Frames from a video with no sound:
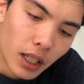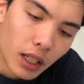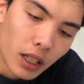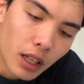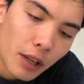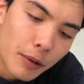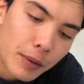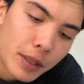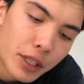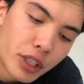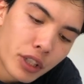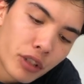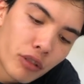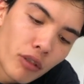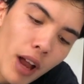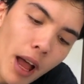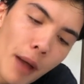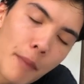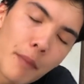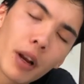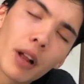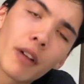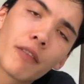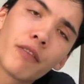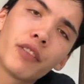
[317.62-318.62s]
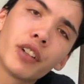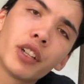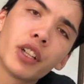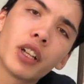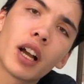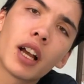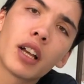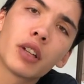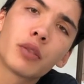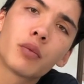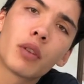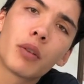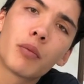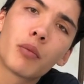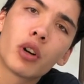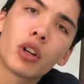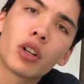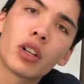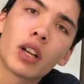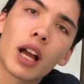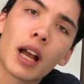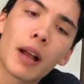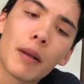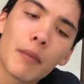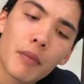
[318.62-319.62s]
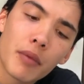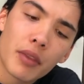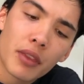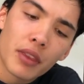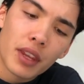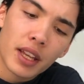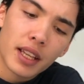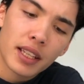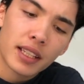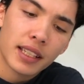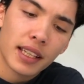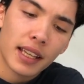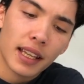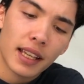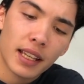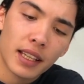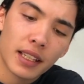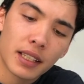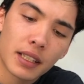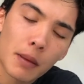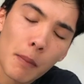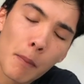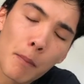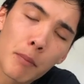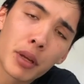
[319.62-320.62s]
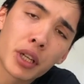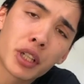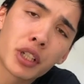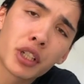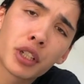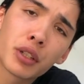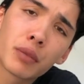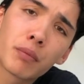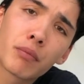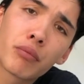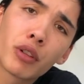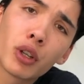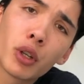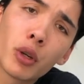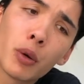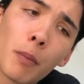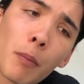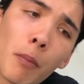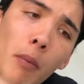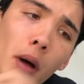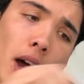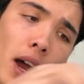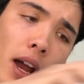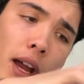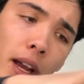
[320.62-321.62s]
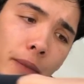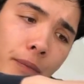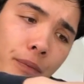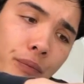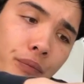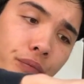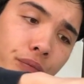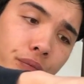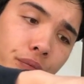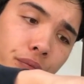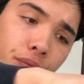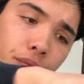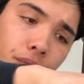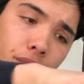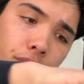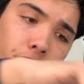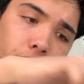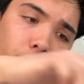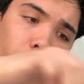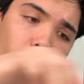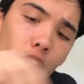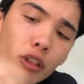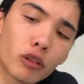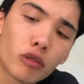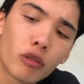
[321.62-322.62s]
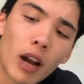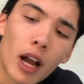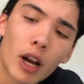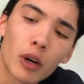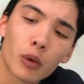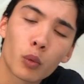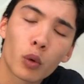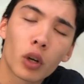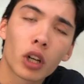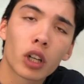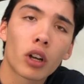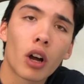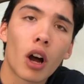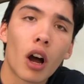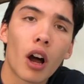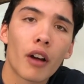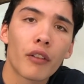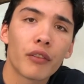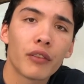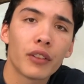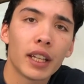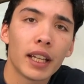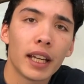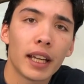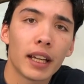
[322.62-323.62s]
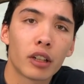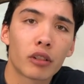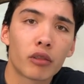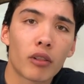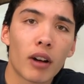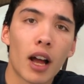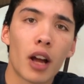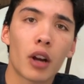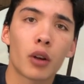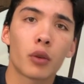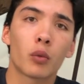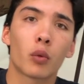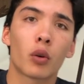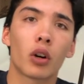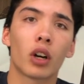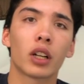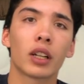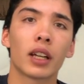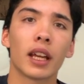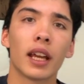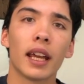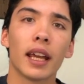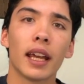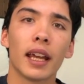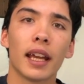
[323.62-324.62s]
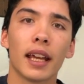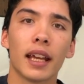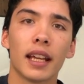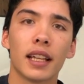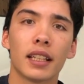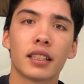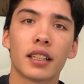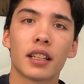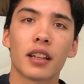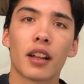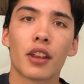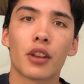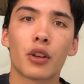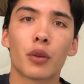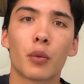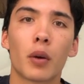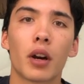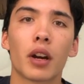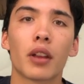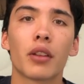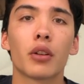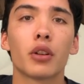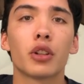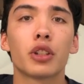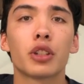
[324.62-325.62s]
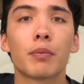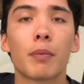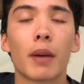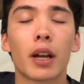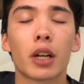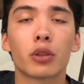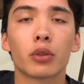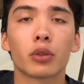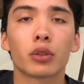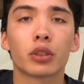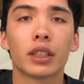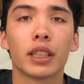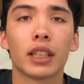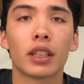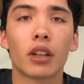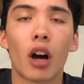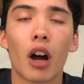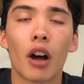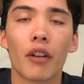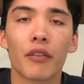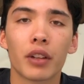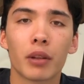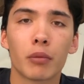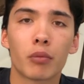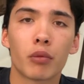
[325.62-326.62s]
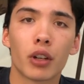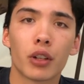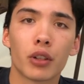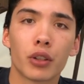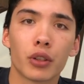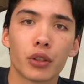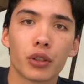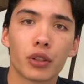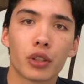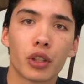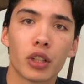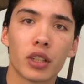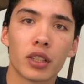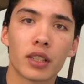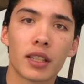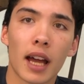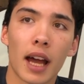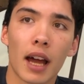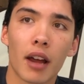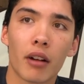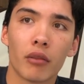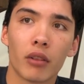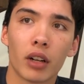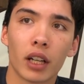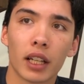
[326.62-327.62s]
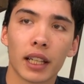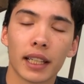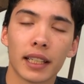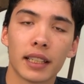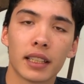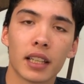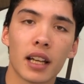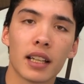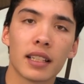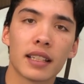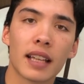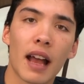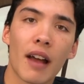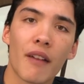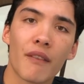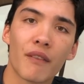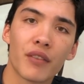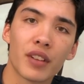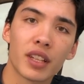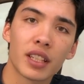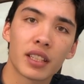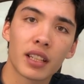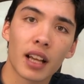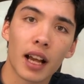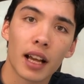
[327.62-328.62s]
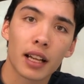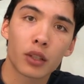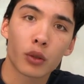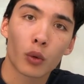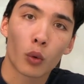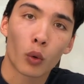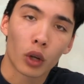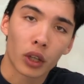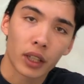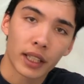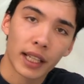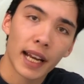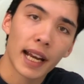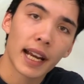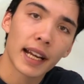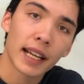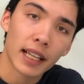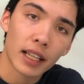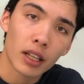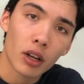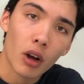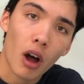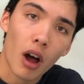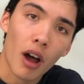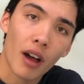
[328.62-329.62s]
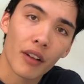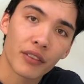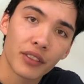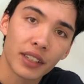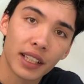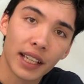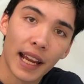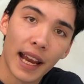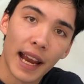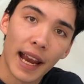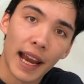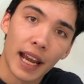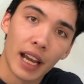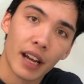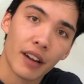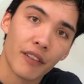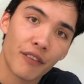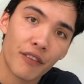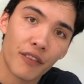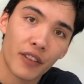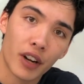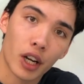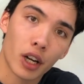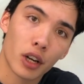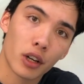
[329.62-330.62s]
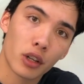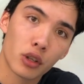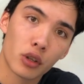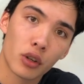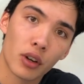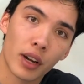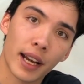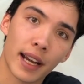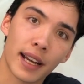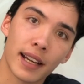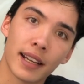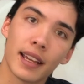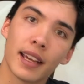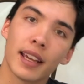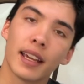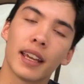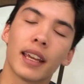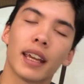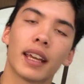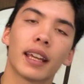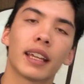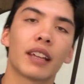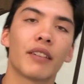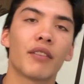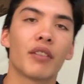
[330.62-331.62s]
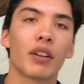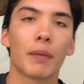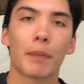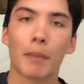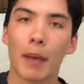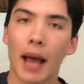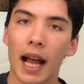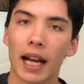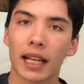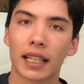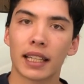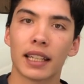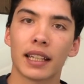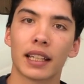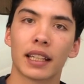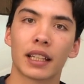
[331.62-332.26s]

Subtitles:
Let me just wrap it up for you guys one more time. This is Bitches Brew by Groundwork Coffee, and Groundwork is another one of those specialty coffee producers that really does emphasize organic coffee and fair trade, giving back to